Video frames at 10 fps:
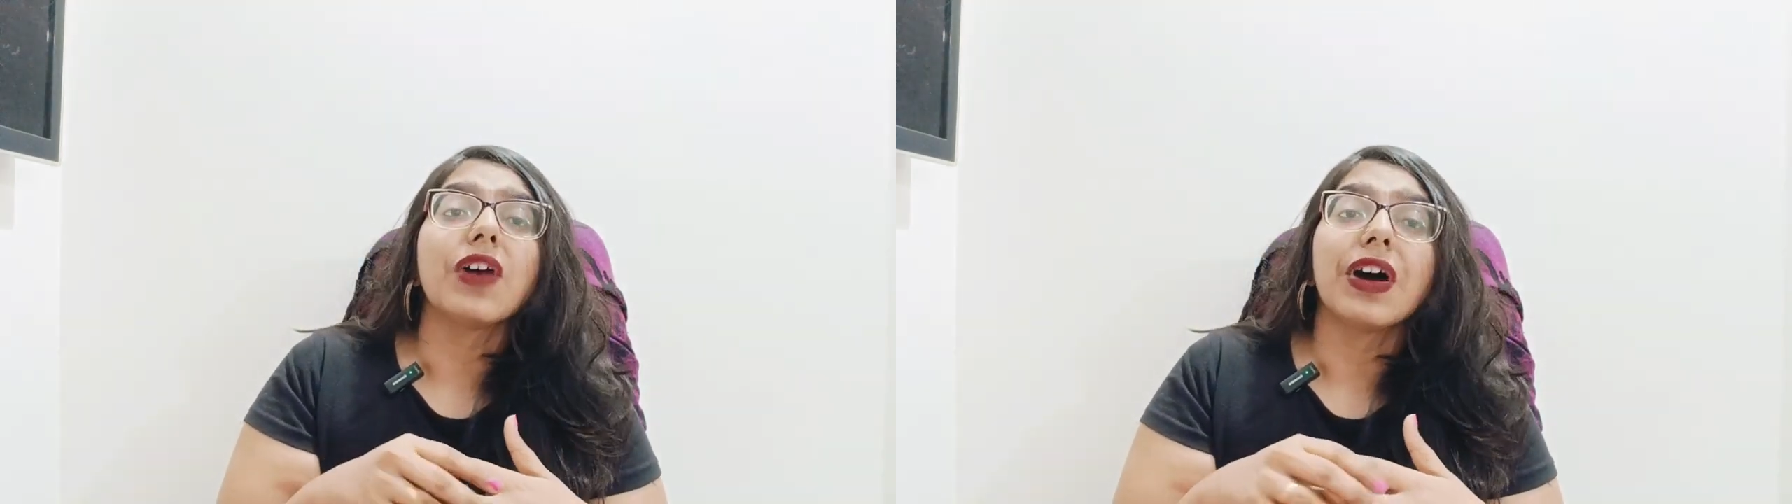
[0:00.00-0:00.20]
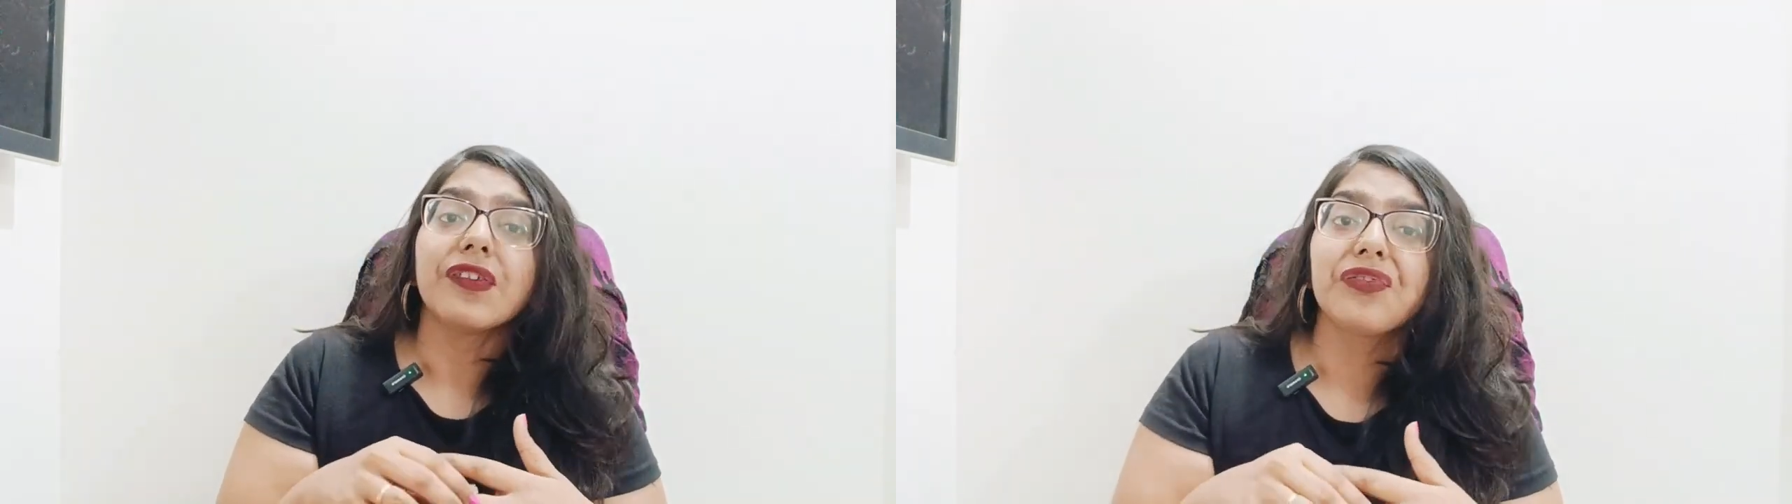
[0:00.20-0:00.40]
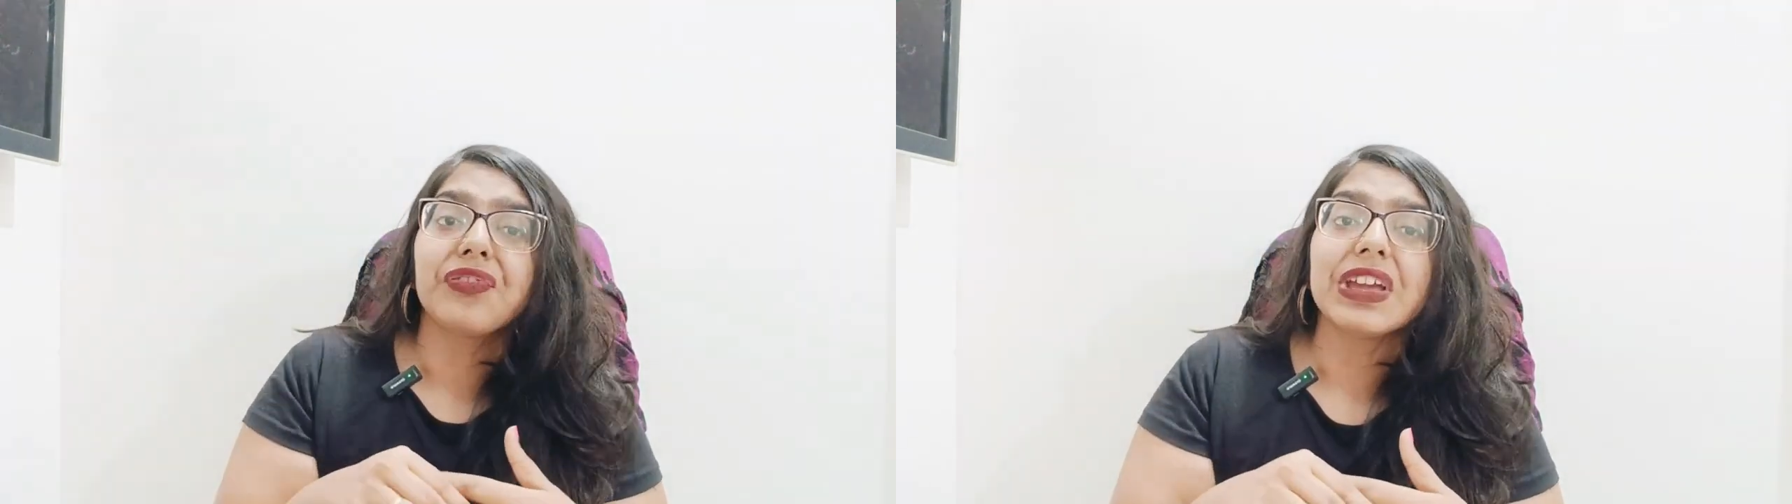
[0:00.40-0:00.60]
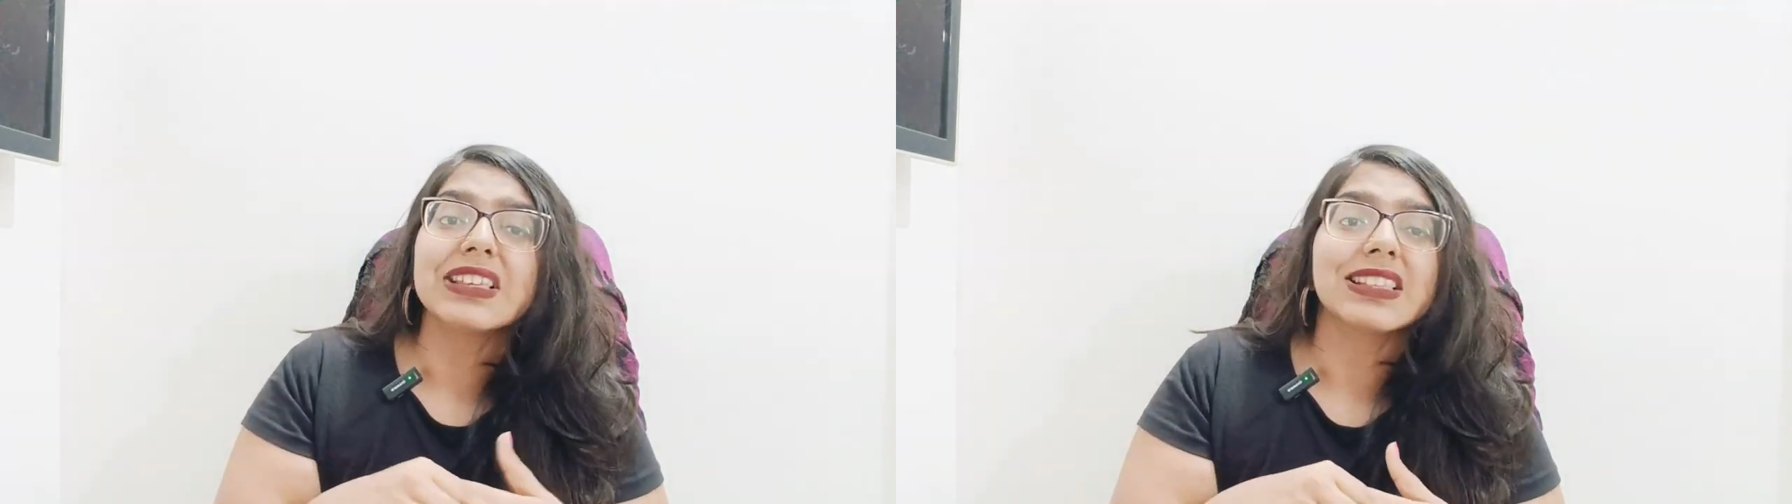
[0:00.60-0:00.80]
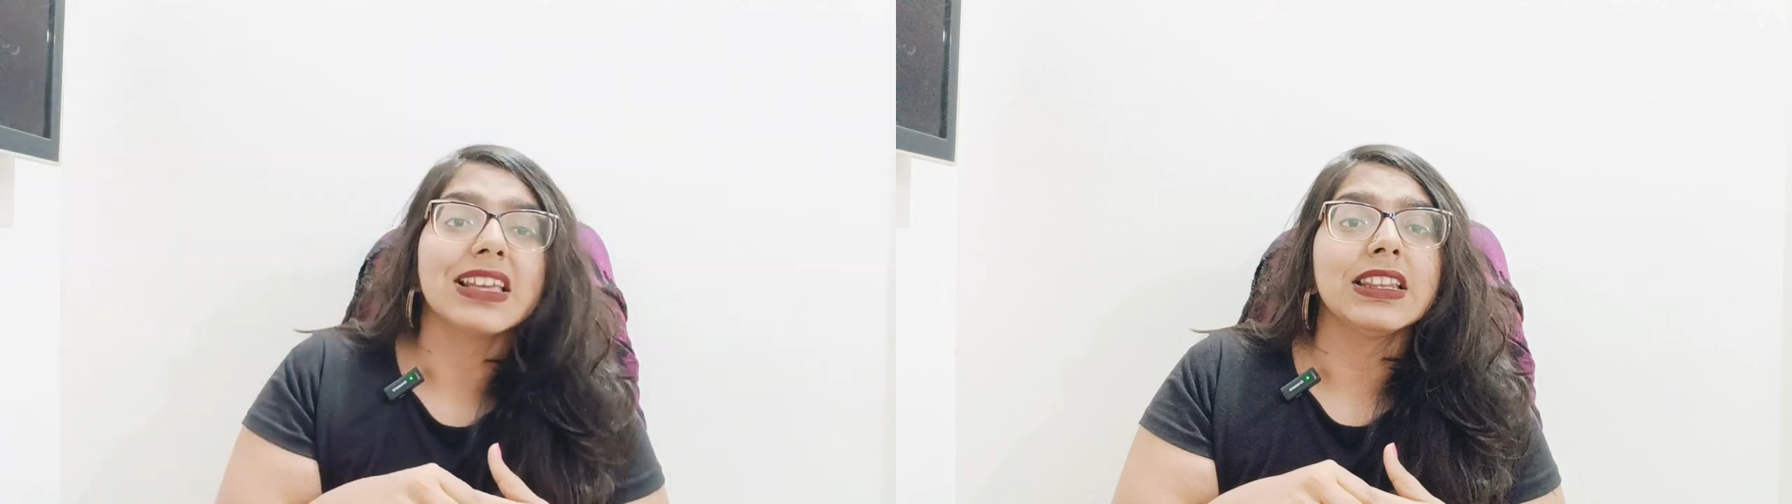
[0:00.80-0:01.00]
our
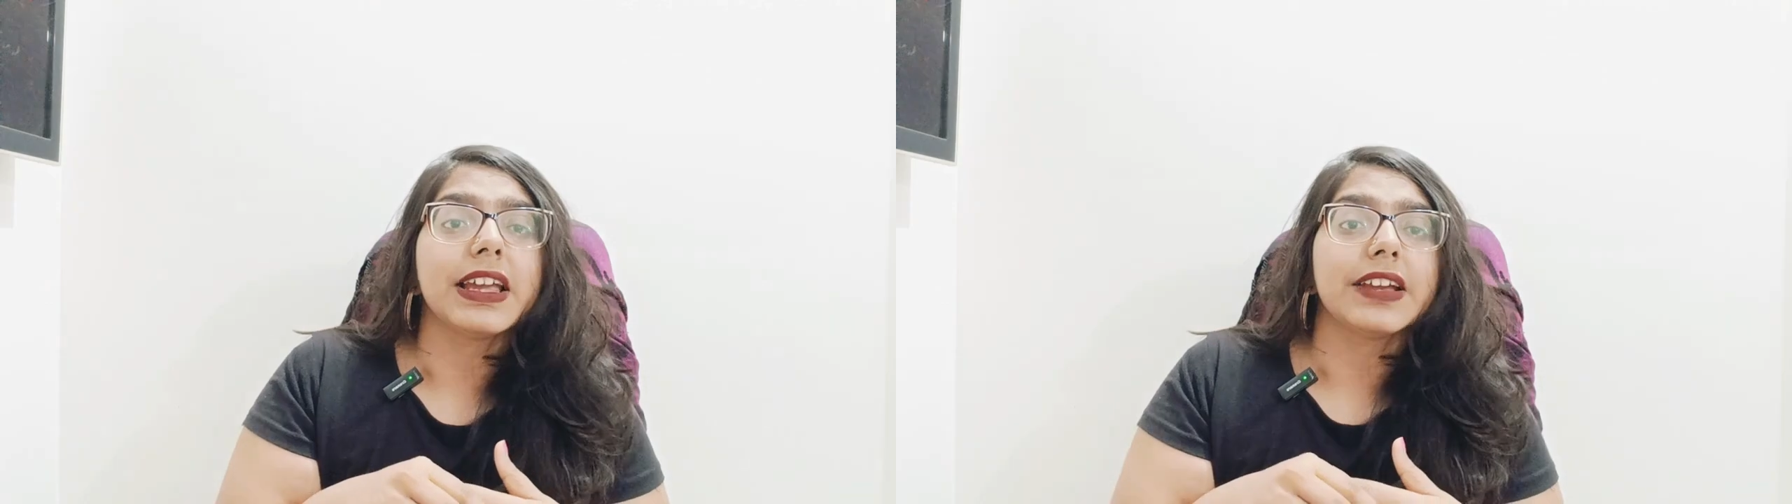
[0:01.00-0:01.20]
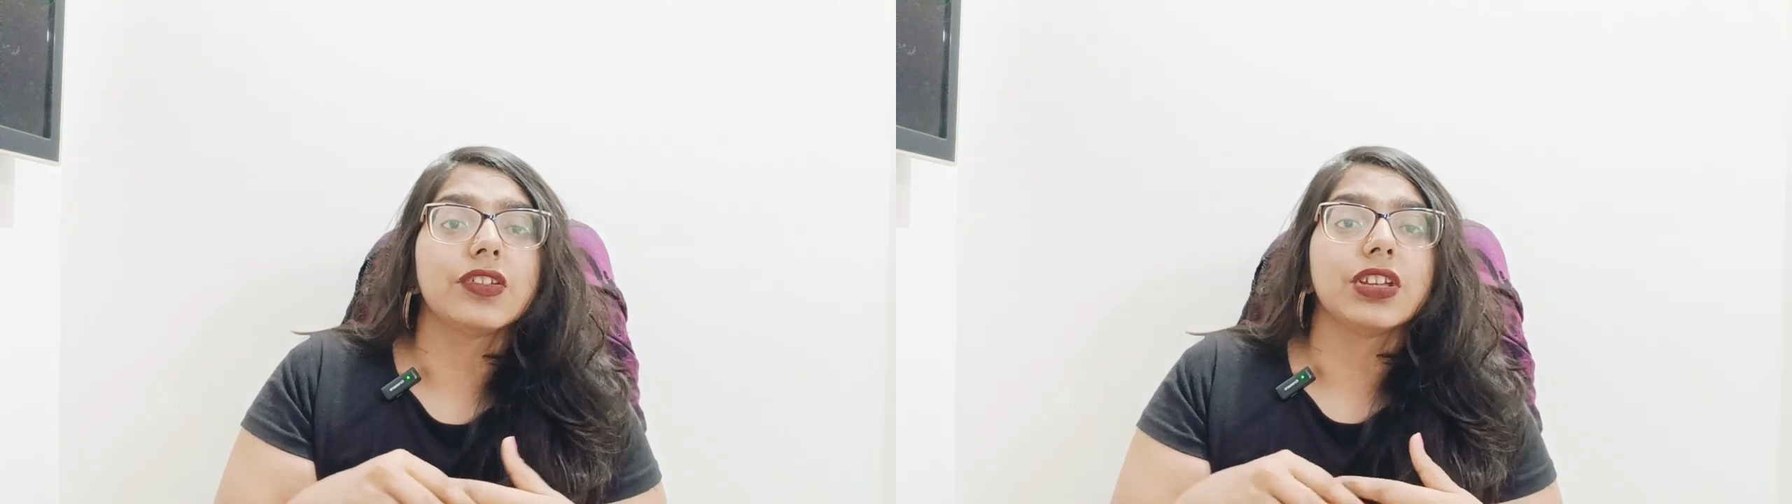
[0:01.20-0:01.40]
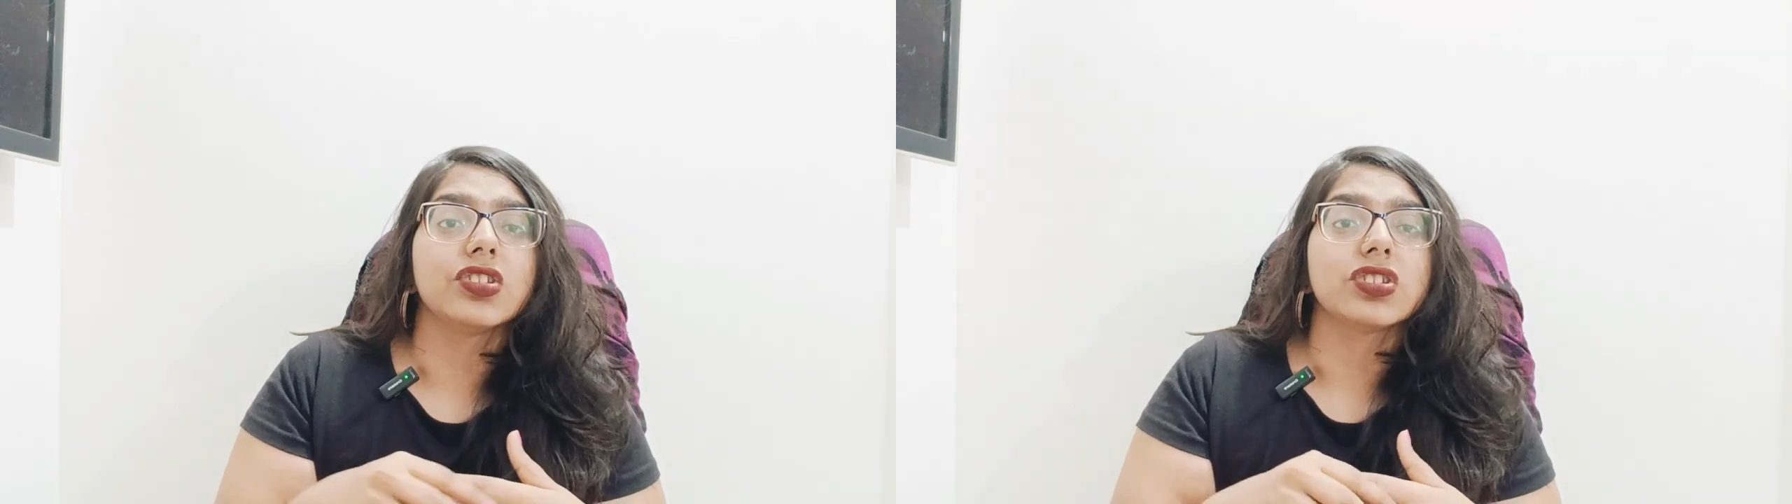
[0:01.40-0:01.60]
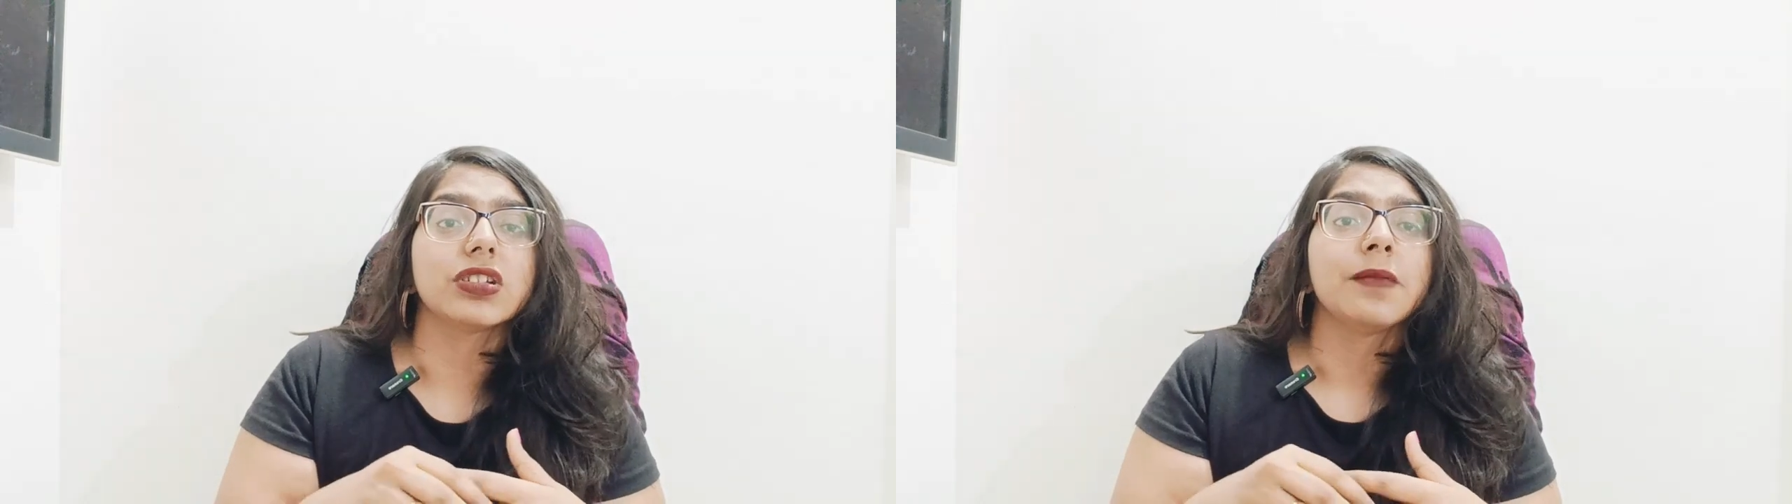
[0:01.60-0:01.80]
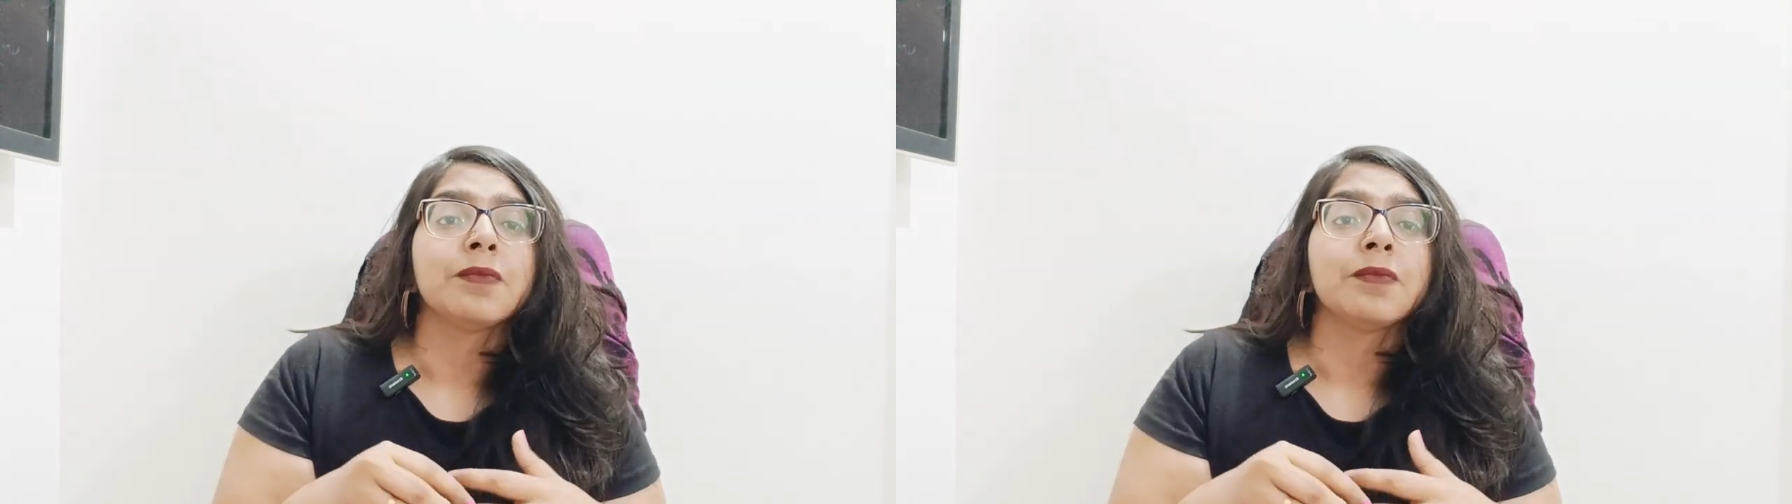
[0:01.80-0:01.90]
face and neck region.